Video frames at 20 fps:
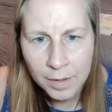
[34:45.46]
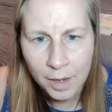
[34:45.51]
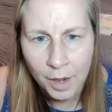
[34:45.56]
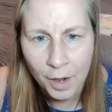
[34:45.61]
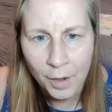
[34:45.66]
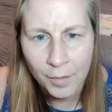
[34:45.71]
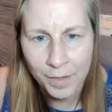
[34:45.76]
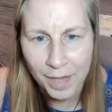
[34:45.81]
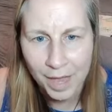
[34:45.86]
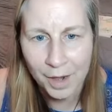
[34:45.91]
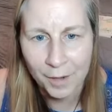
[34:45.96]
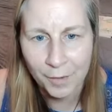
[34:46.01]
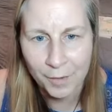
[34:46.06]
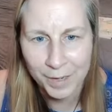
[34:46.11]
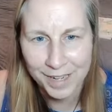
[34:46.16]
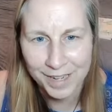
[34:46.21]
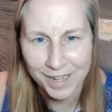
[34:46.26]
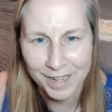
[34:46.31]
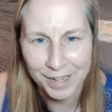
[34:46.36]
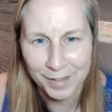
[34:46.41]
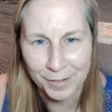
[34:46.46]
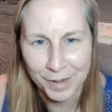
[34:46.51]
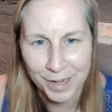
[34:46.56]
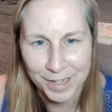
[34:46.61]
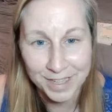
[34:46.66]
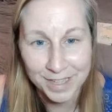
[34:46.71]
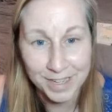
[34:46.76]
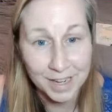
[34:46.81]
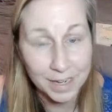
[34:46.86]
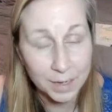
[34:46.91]
Oh, that reading
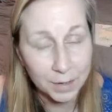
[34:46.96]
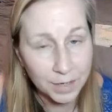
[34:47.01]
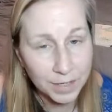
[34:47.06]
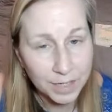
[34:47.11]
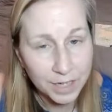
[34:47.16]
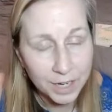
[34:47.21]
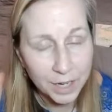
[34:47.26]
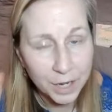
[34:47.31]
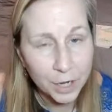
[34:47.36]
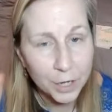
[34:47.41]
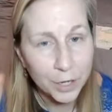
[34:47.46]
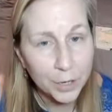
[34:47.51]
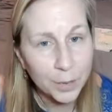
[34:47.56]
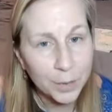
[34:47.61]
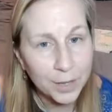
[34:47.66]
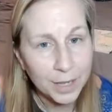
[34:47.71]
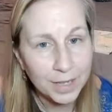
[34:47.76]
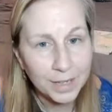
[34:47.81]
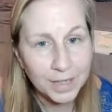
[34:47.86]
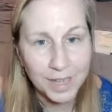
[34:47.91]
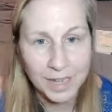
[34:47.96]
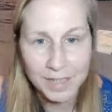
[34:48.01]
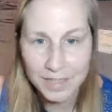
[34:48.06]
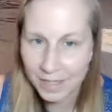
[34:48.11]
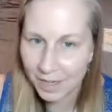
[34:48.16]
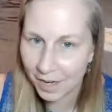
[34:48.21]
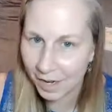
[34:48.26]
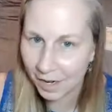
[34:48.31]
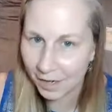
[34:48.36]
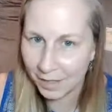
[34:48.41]
resonated. You know, that's
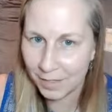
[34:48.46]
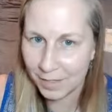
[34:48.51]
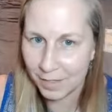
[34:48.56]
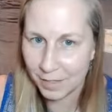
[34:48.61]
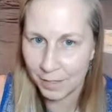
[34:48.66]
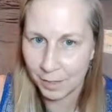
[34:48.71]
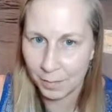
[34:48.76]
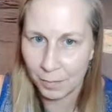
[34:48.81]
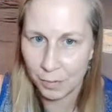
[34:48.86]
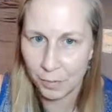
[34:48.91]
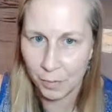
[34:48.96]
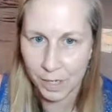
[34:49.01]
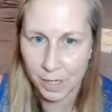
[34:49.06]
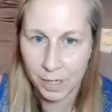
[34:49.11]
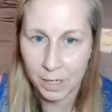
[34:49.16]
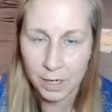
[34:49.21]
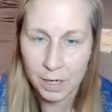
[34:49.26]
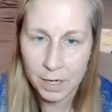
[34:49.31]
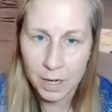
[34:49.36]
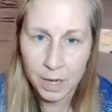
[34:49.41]
an excellent point.